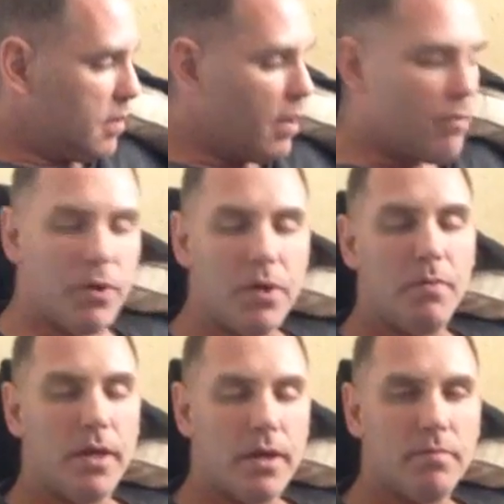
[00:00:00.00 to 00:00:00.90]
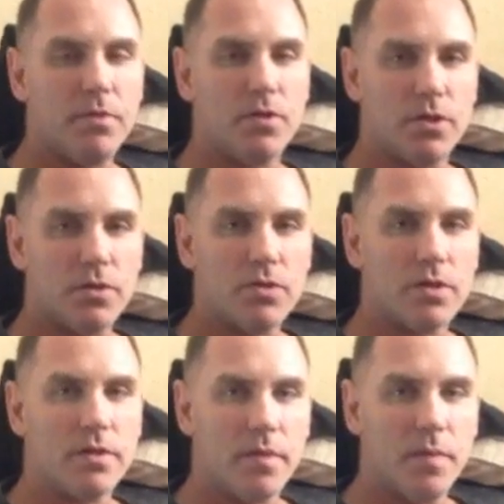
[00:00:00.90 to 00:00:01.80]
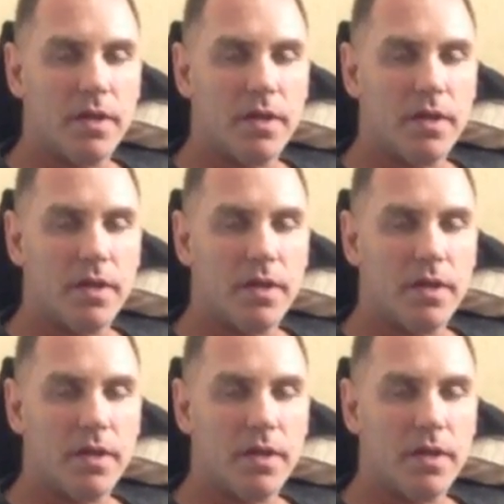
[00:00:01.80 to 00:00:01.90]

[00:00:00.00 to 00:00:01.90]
They really become your children. They